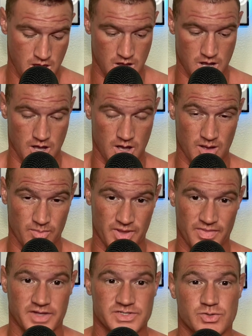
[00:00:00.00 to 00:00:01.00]

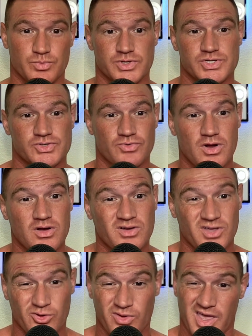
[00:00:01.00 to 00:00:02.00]
And that's super
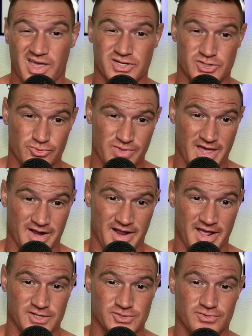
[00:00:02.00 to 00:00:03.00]
strong. You can't do that
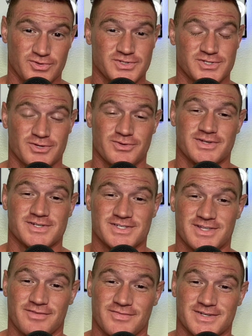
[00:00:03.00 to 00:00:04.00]
natural, so this
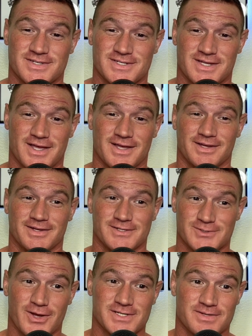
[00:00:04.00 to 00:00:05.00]
stuff is
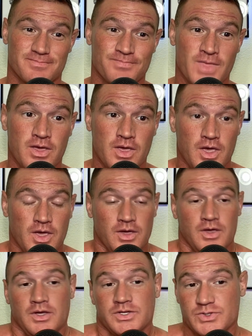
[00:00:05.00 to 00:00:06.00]
awesome.
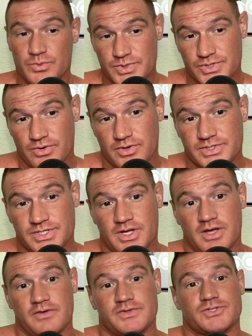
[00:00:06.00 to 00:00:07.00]
Super strong
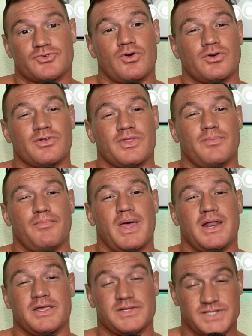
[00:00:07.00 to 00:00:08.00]
stuff, stronger than
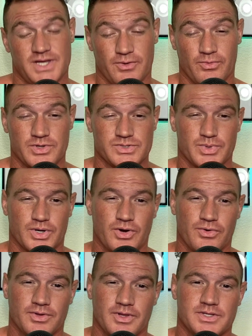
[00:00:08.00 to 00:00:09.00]
many steroids, but
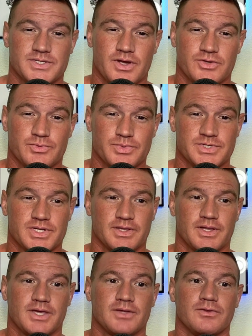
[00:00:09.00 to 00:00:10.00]
currently it's 100%
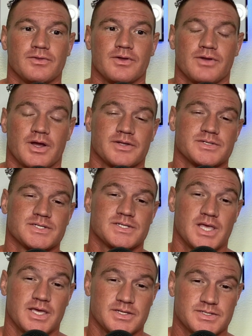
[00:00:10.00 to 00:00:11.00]
legal in the United
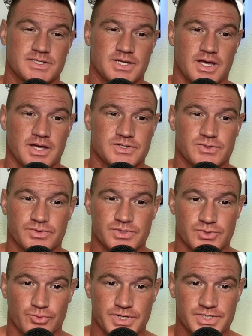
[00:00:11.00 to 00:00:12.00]
States, sold as
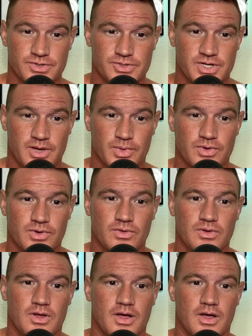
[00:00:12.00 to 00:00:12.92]
a research chemical.